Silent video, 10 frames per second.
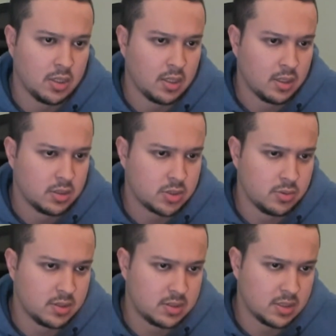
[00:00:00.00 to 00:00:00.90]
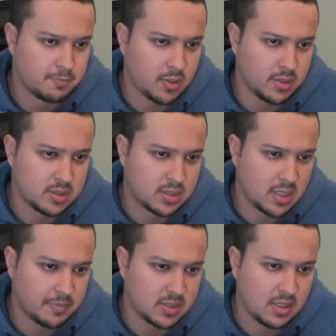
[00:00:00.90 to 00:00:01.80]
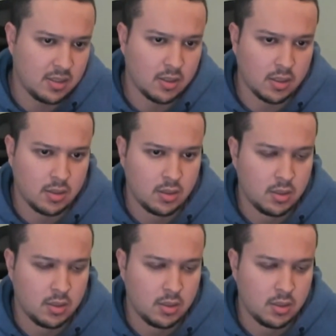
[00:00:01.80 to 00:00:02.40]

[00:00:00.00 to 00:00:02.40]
As soon as this pawn steps here,